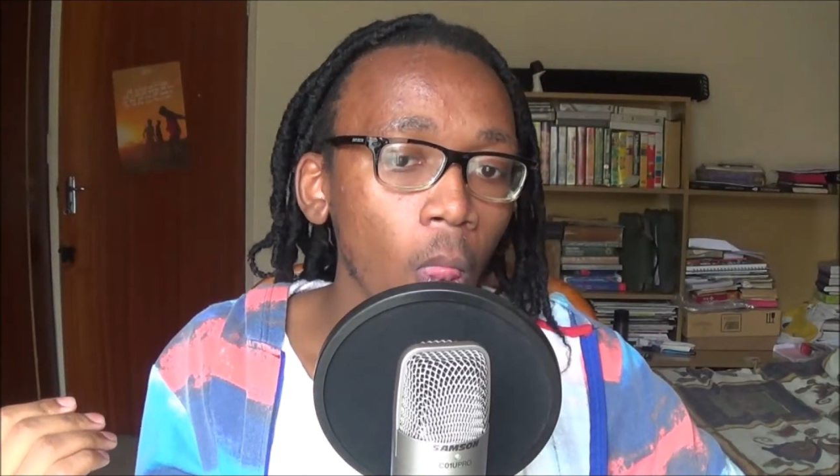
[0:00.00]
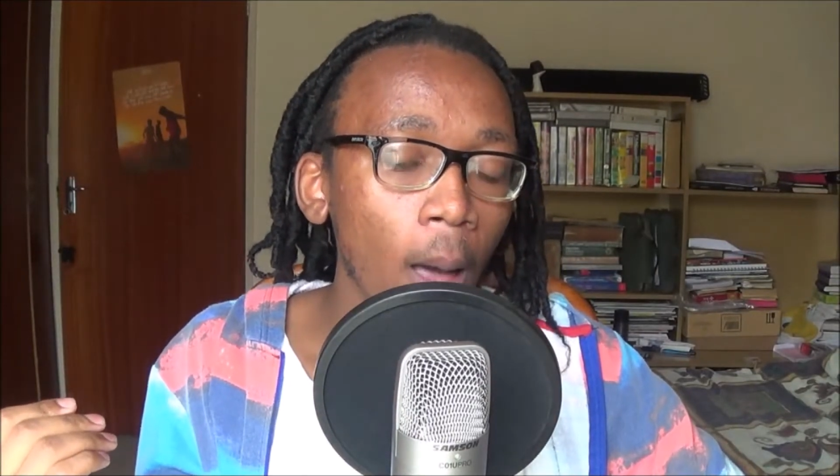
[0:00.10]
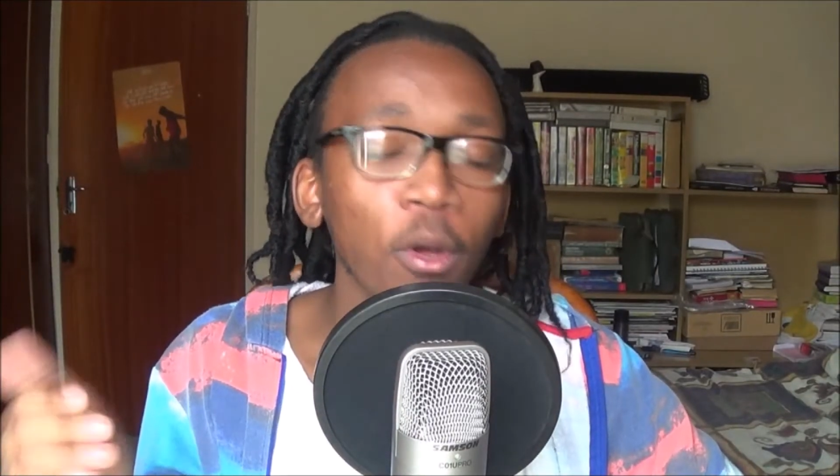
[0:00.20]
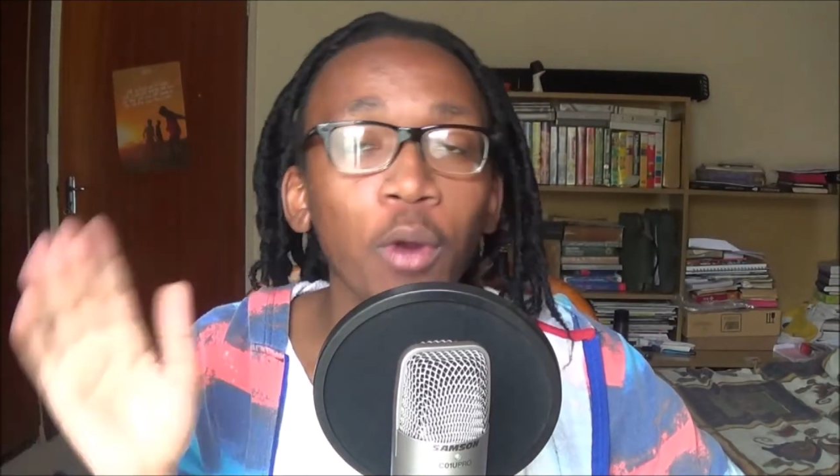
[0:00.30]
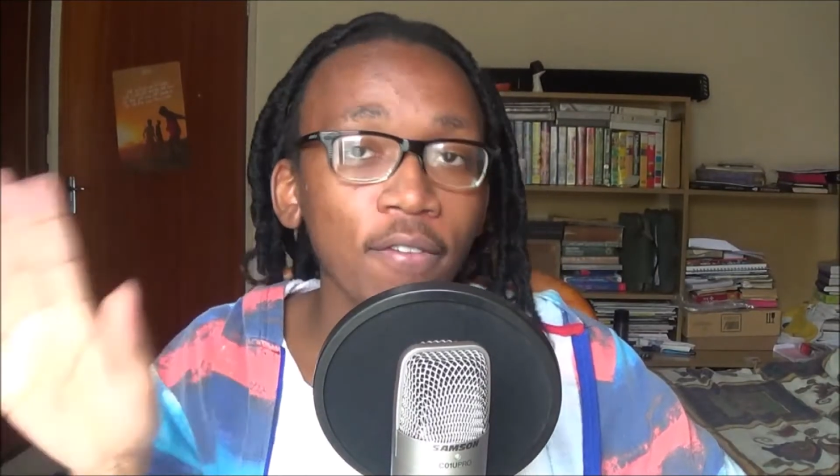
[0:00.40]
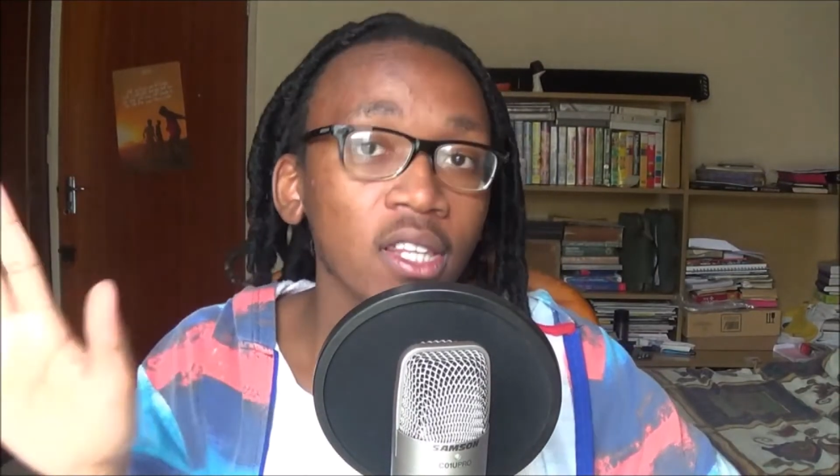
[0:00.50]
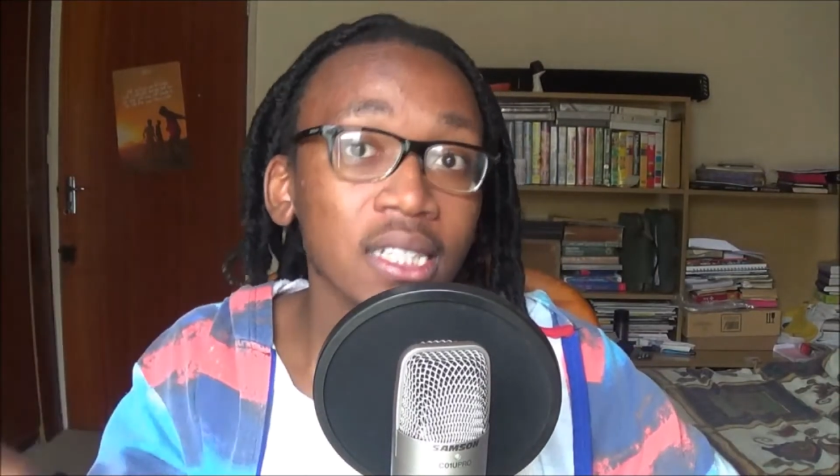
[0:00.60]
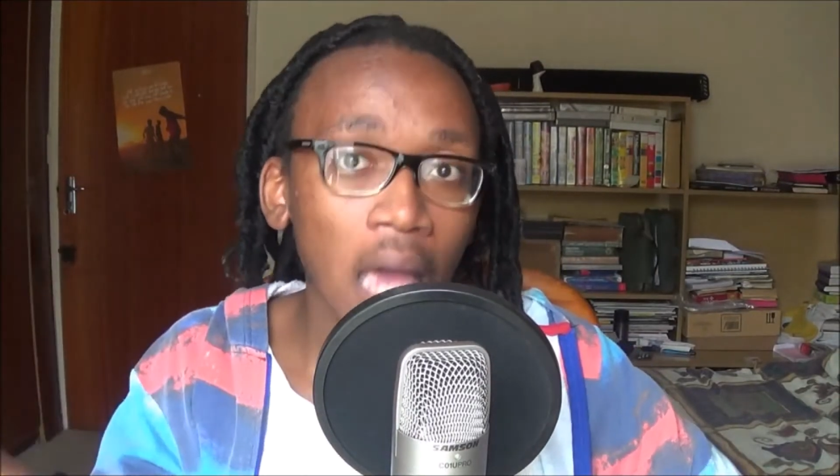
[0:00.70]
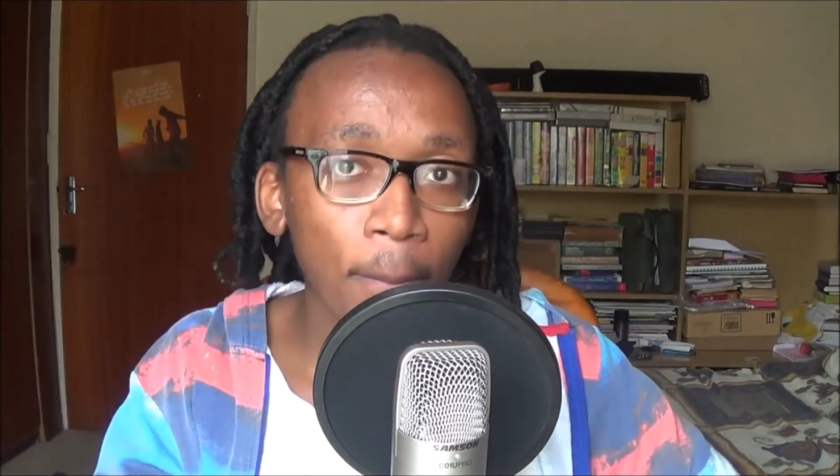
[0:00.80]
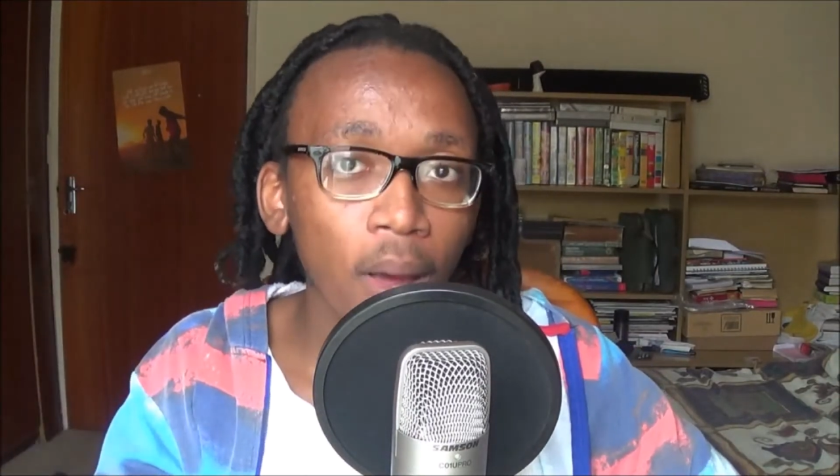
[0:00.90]
I'm not grateful
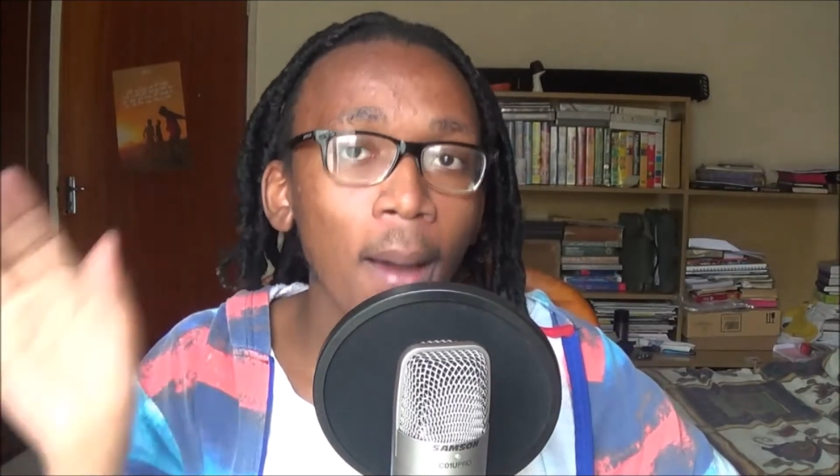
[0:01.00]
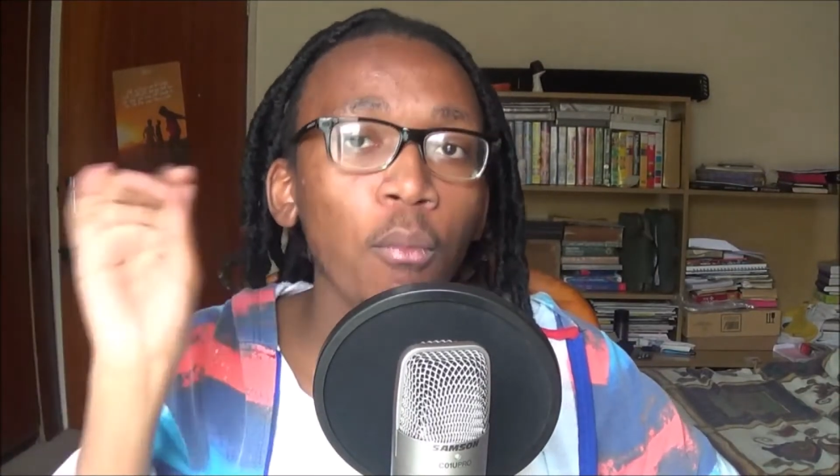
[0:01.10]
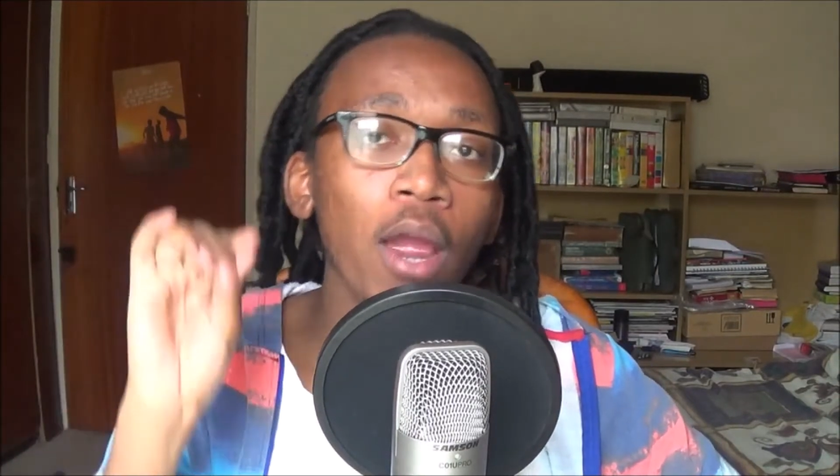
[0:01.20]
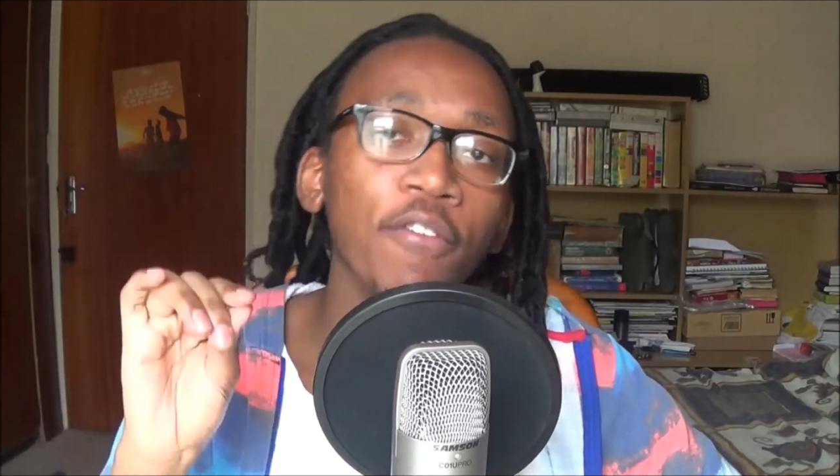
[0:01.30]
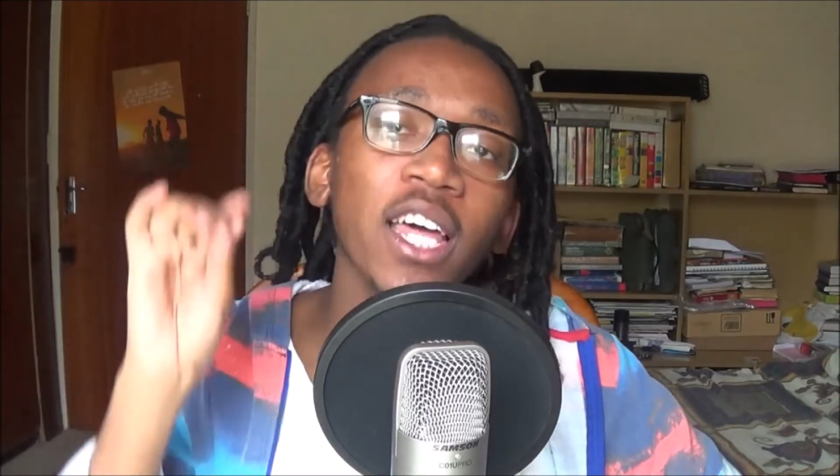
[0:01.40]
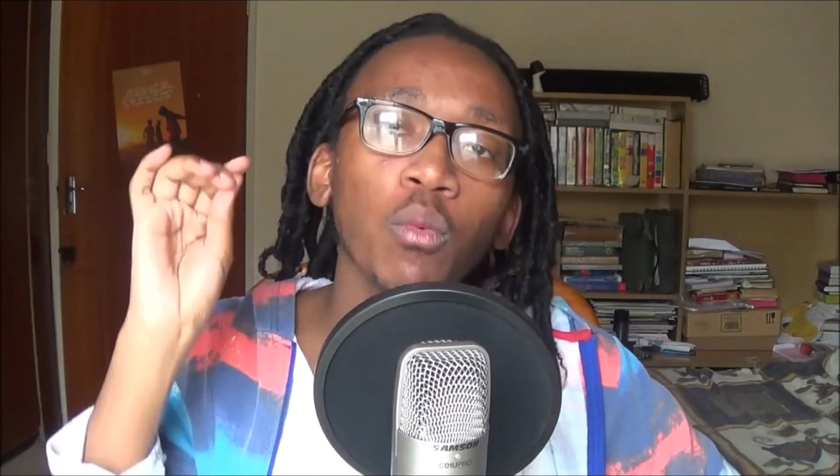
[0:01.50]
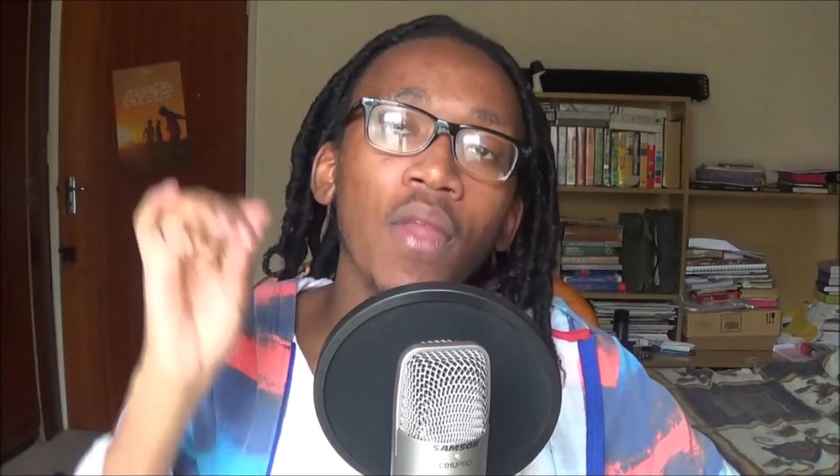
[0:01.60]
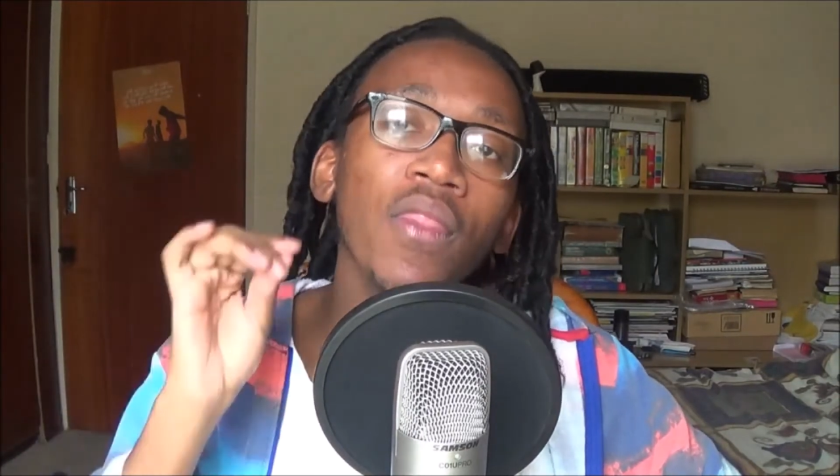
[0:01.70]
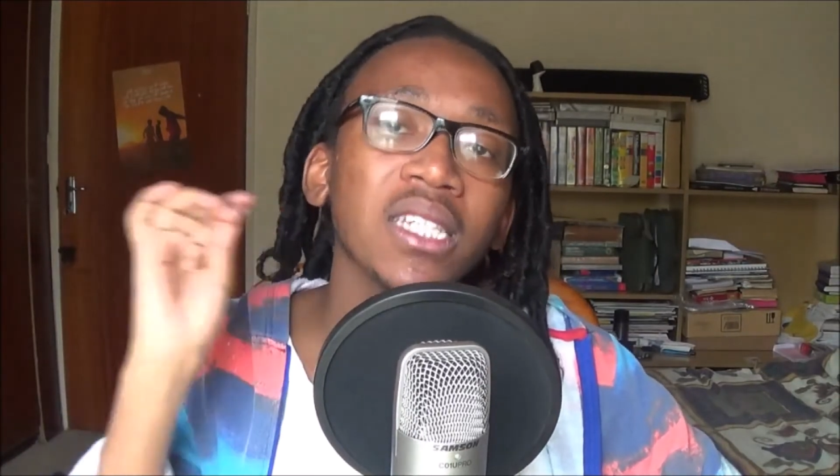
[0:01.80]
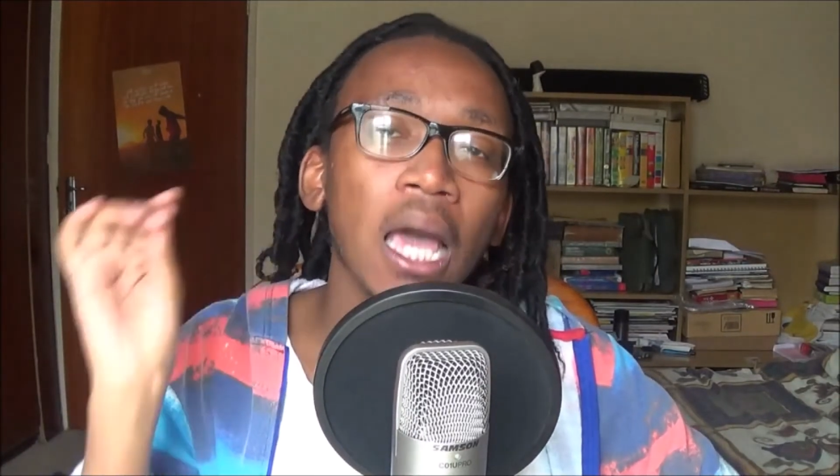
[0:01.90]
this happened, but I'm grateful that
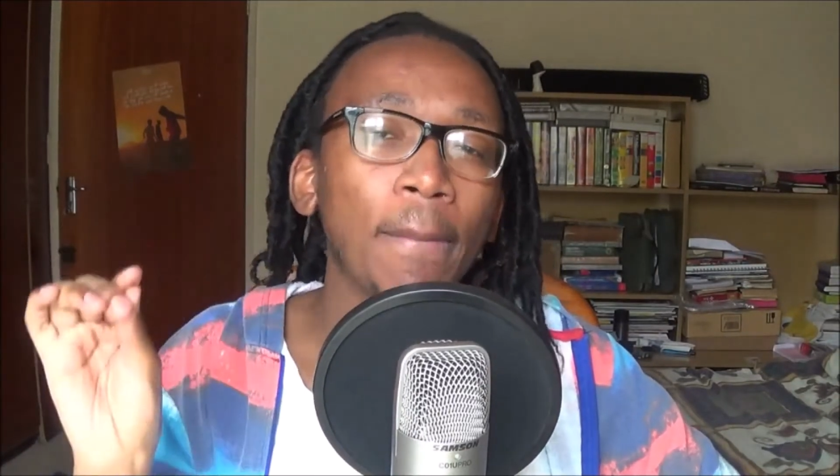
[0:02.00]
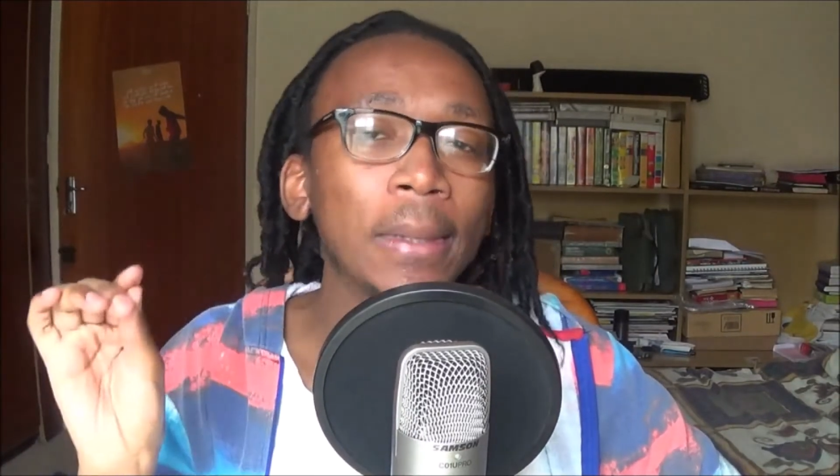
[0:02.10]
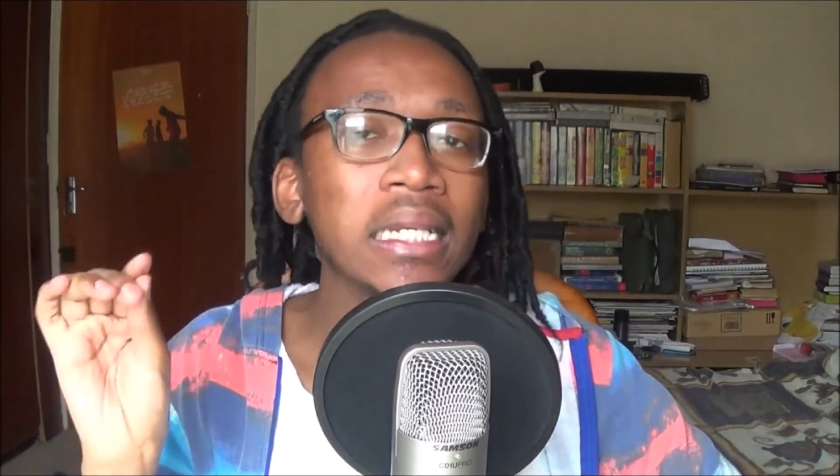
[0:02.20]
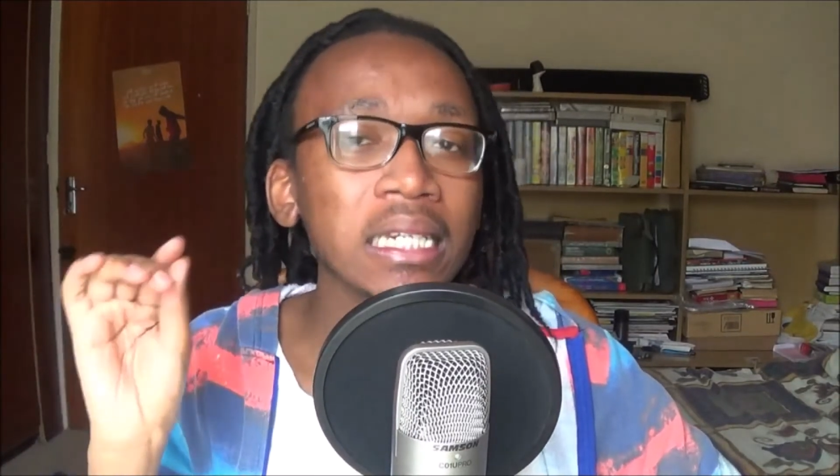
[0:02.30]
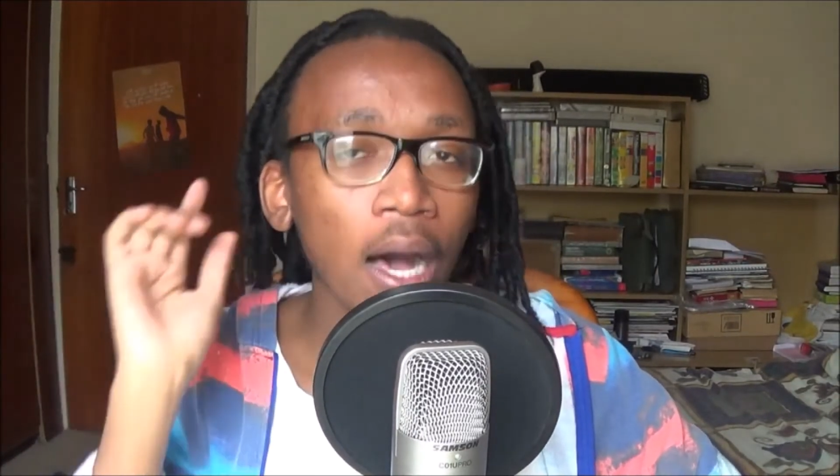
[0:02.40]
when this happened,